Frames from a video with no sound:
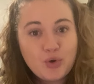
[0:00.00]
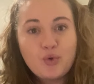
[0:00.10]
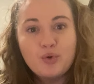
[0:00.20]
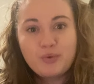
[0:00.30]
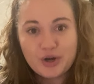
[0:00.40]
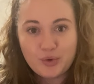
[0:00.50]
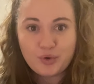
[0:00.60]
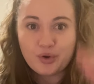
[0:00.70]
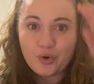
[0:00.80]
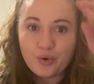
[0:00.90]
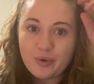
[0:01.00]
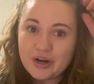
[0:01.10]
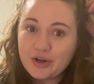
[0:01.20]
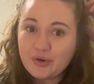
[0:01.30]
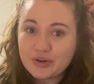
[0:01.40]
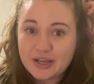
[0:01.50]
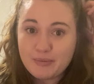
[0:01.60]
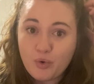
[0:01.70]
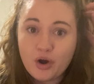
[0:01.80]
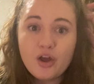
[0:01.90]
or where to order, or where to go to get
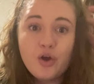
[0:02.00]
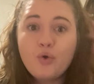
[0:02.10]
more,